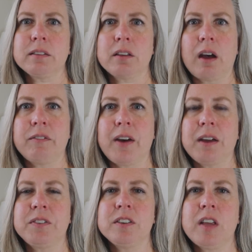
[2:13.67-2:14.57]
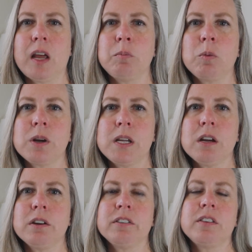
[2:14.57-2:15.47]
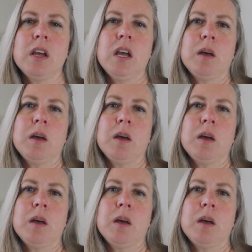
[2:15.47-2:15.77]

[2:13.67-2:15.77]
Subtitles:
It's got 5 to 10 more years.